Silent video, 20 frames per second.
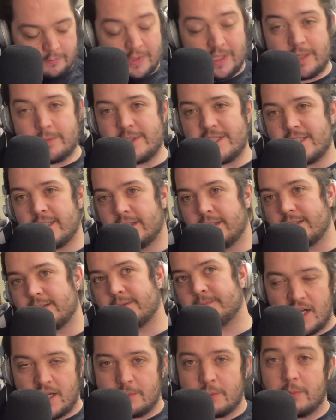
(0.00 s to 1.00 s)
But let me say this.
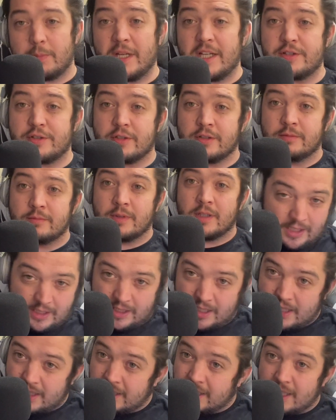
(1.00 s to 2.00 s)
I'm a painter in
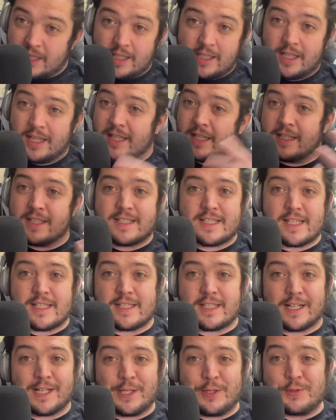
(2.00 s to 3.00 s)
the sense
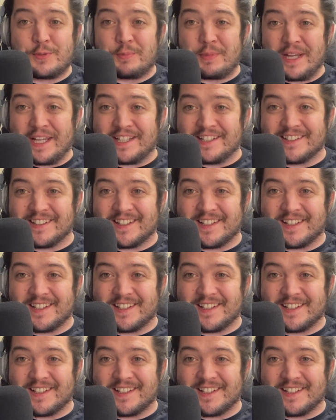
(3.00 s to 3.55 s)
that I use paint.